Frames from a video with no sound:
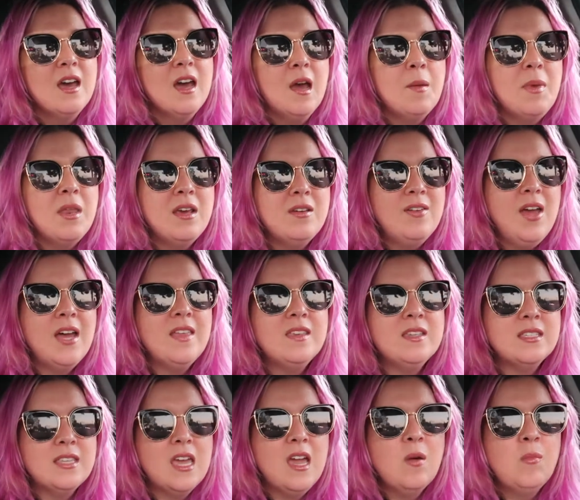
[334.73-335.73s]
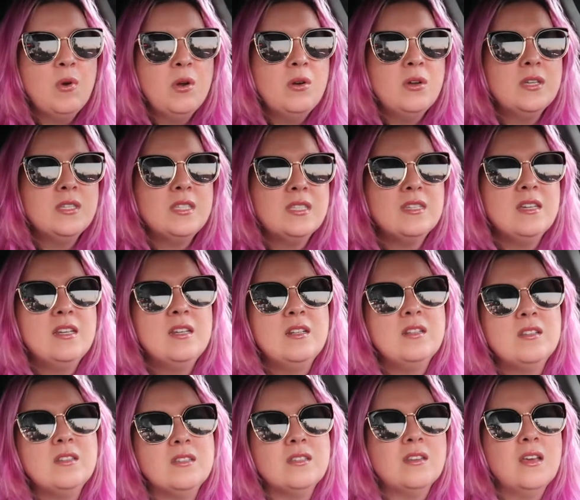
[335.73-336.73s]
I mean I've had this camera
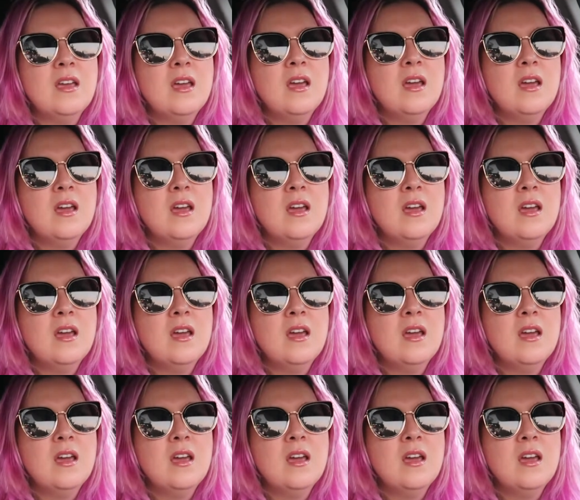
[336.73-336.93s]
since